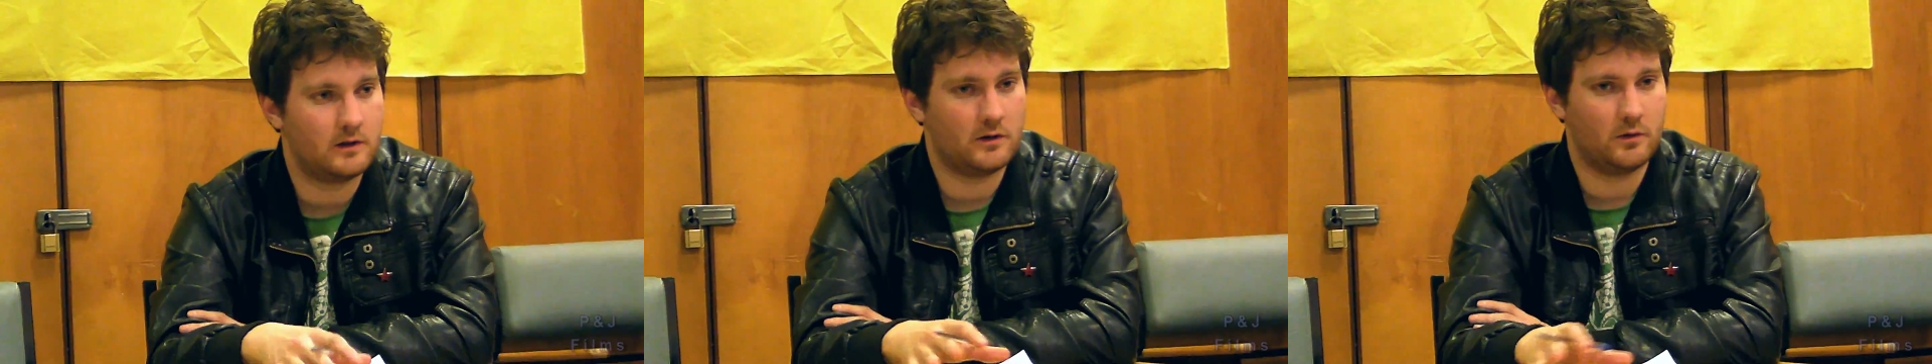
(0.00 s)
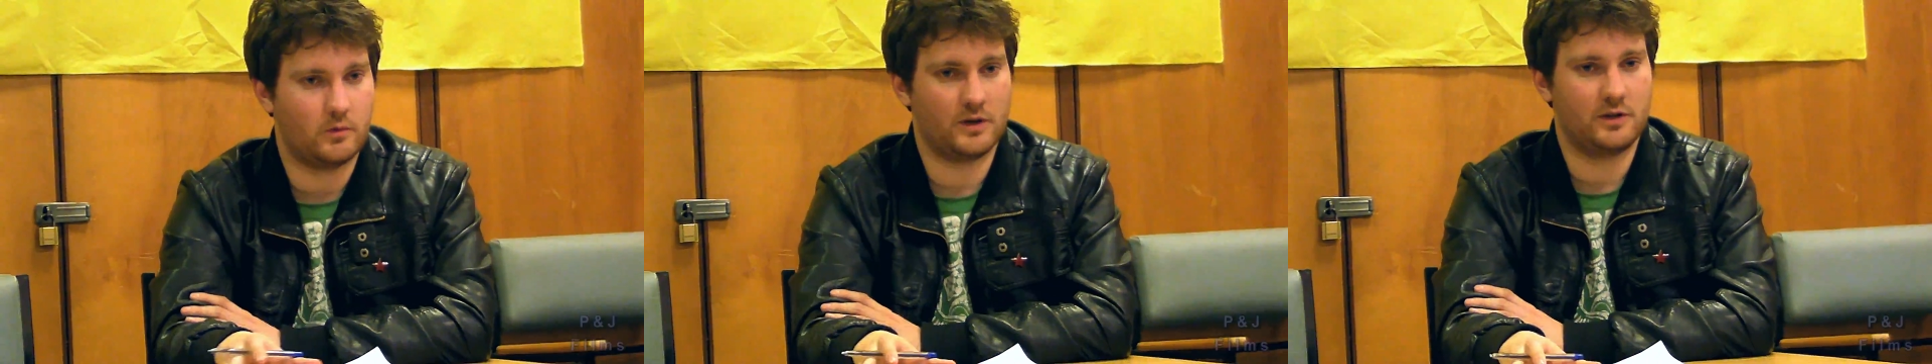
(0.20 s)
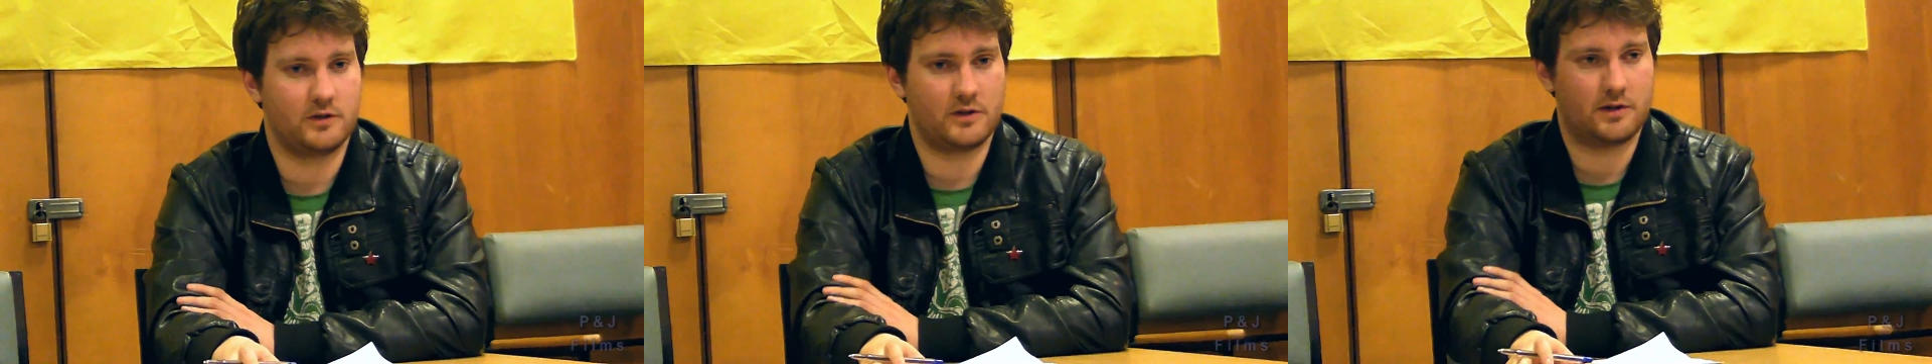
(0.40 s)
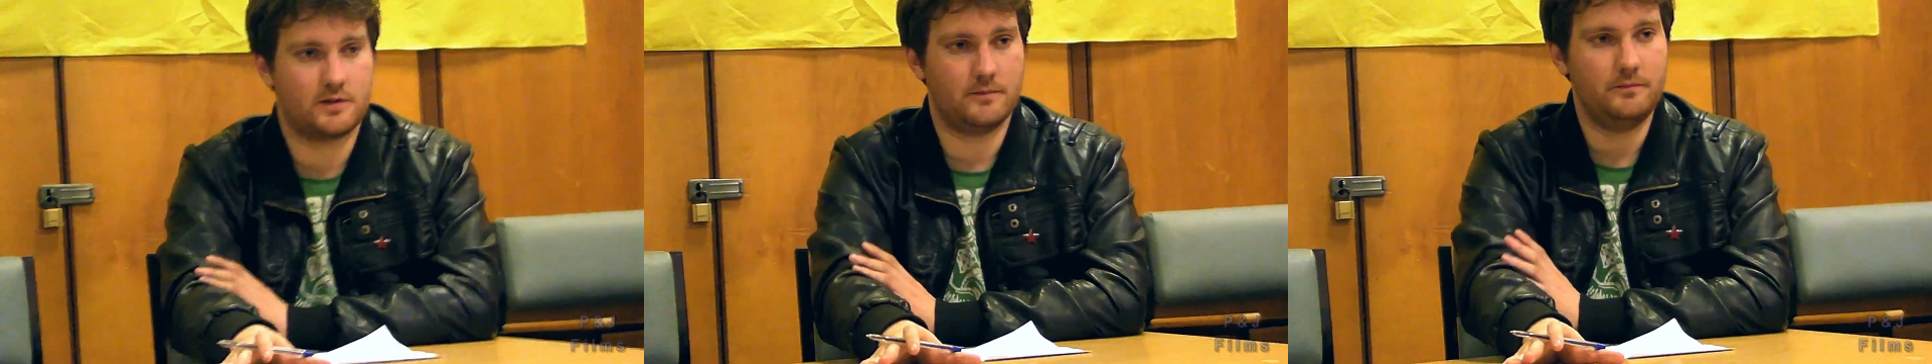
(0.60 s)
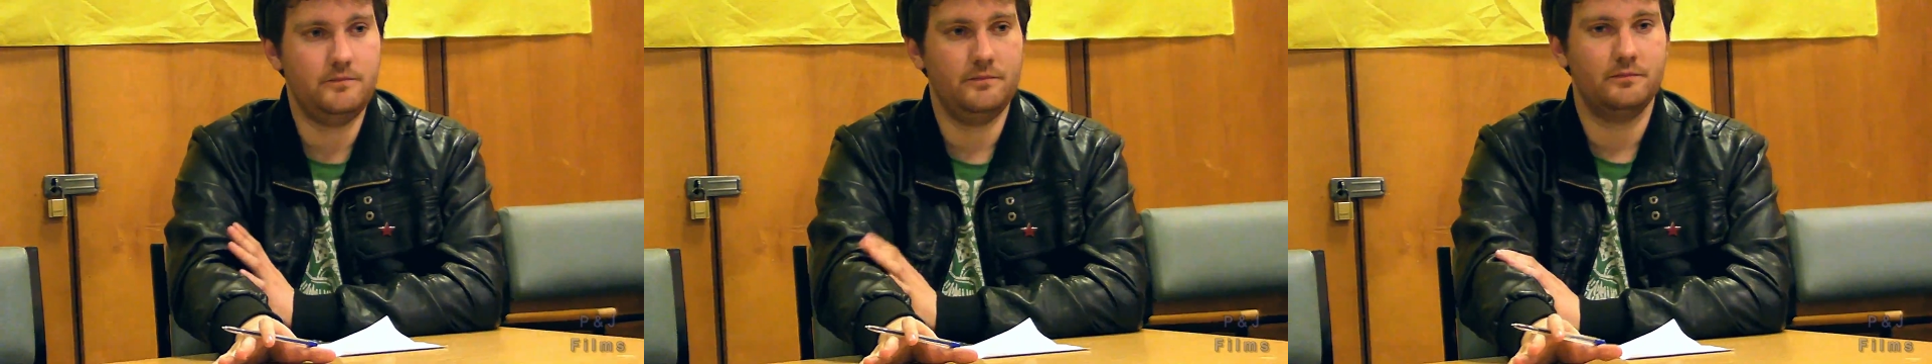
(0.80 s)
The
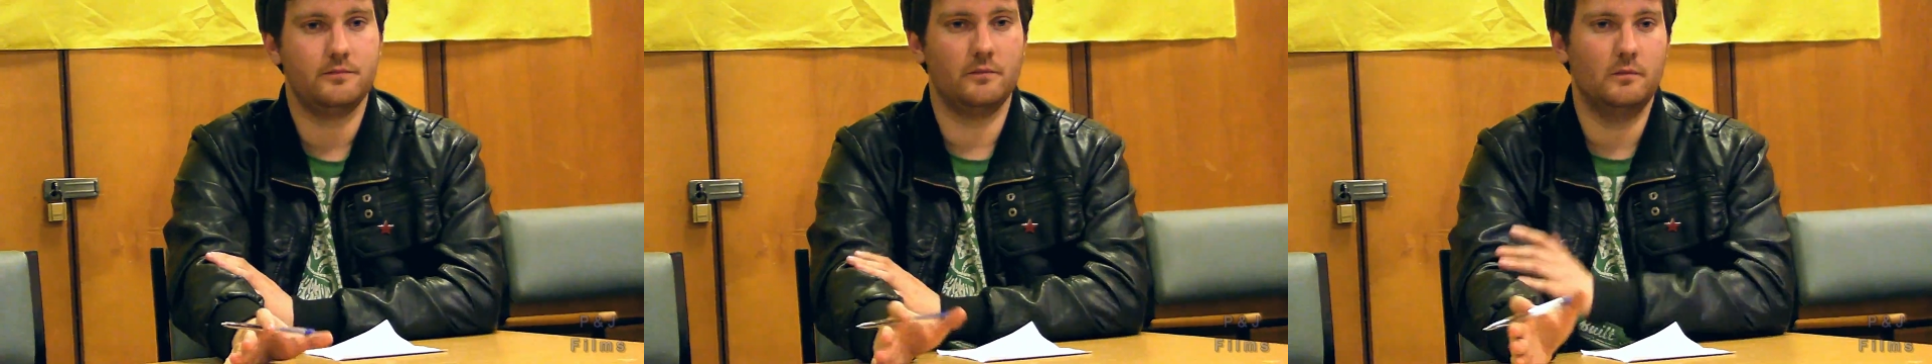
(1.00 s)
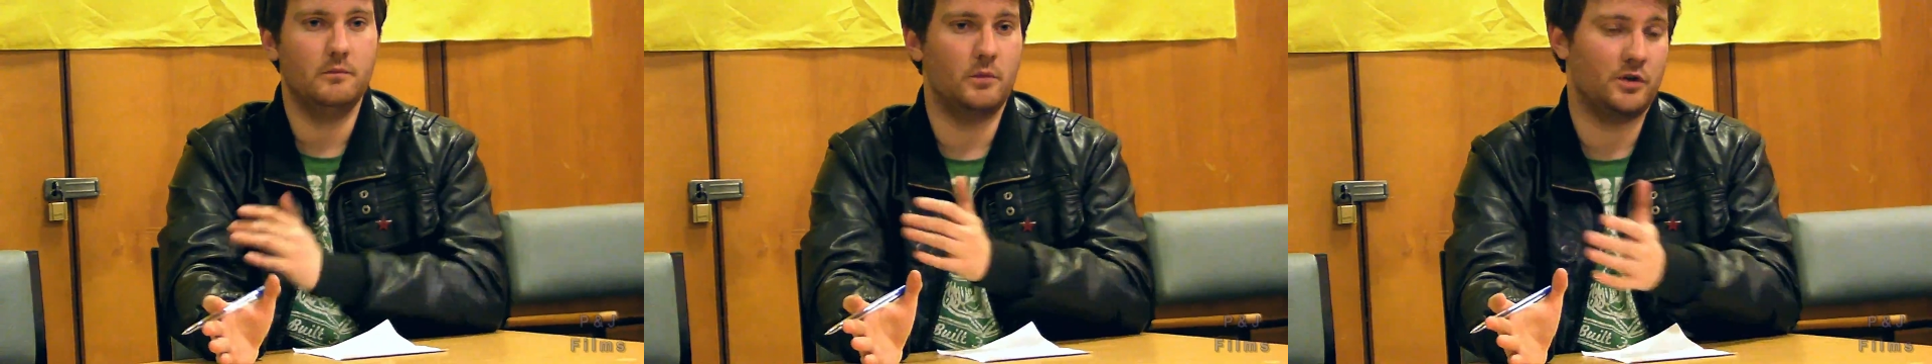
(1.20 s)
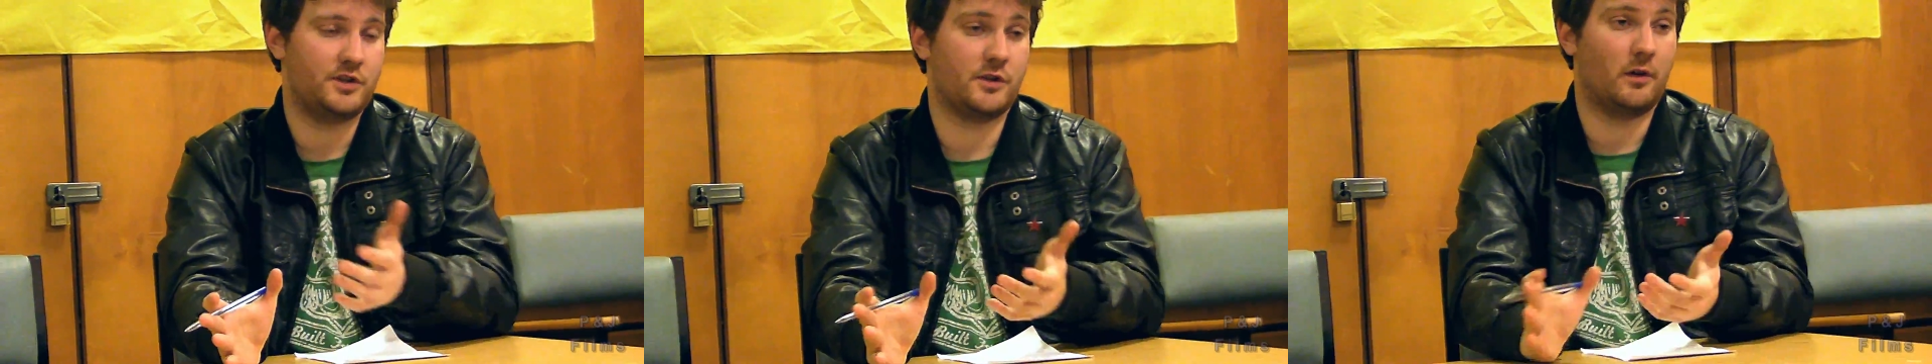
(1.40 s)
ones most